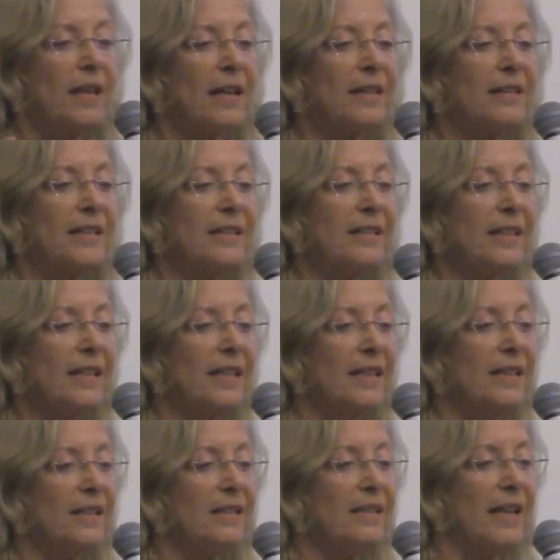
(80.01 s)
this
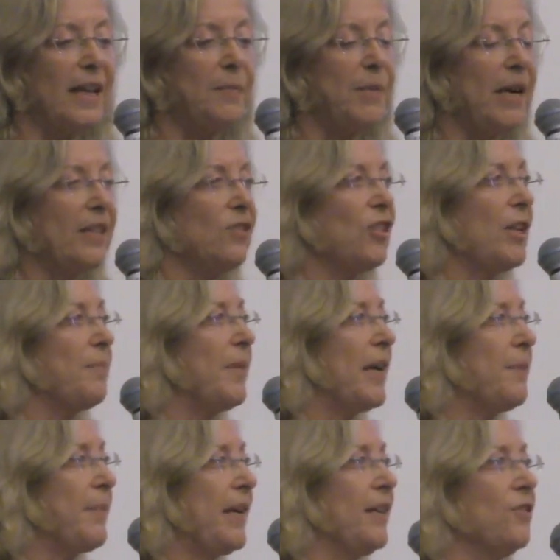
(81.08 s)
is a Mindjet
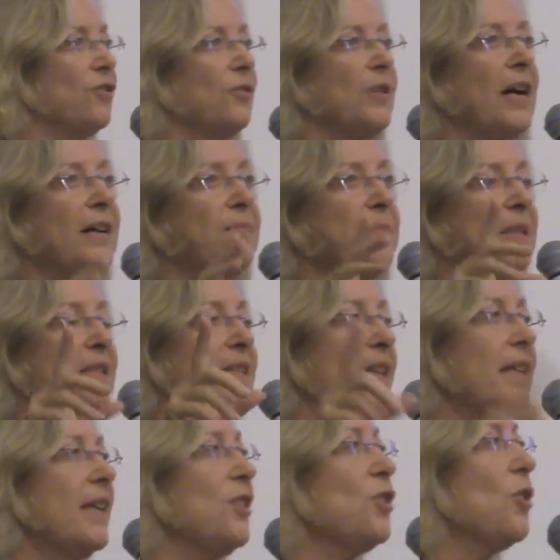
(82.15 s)
Mind Manager. I've been
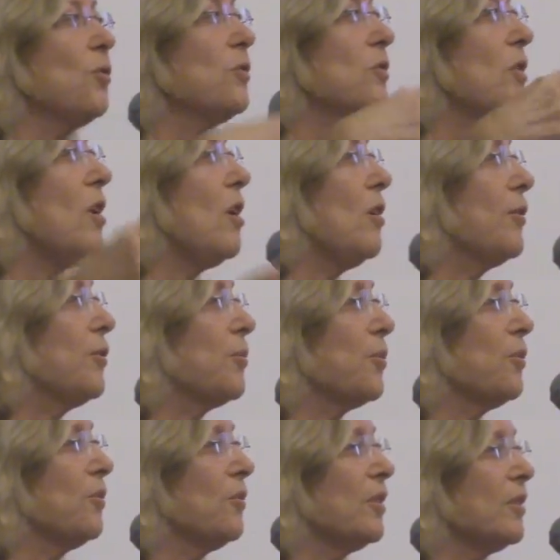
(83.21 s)
taking notes all
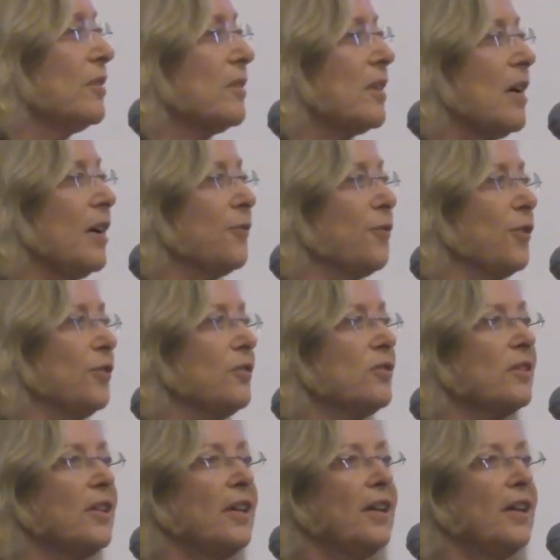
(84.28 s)
through this conference